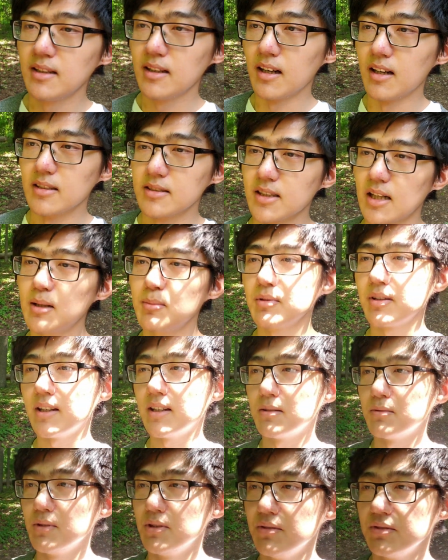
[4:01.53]
On top of
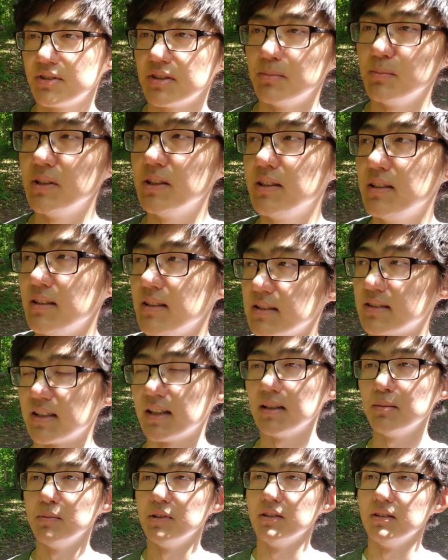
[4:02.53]
that, when you submit an
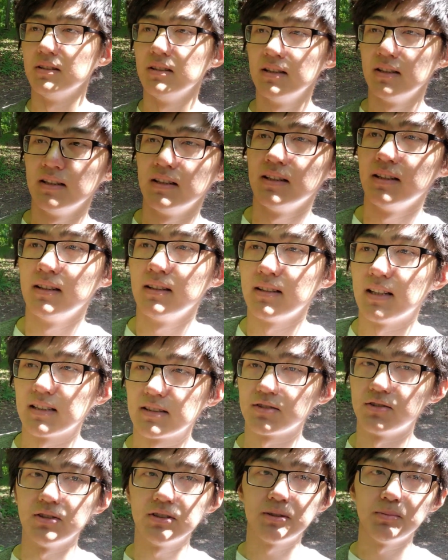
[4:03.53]
assignment that's
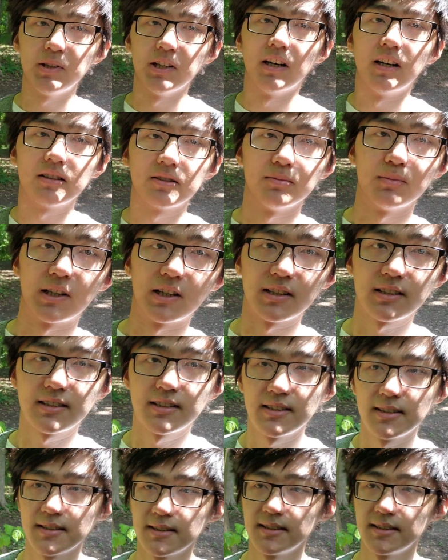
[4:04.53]
going to be auto-marked,